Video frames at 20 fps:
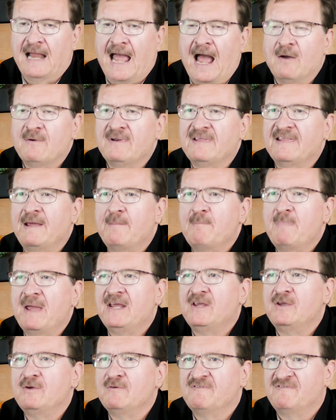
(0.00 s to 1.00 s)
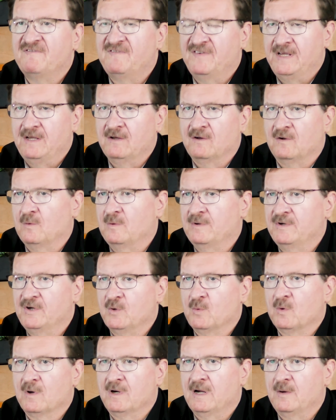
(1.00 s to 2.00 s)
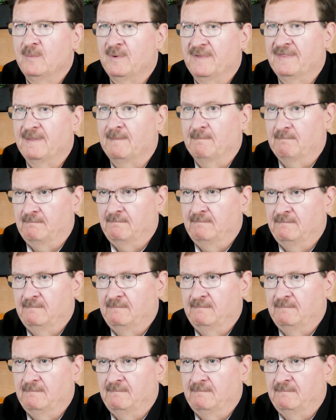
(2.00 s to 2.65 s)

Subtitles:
How do they make you feel when you're working with them?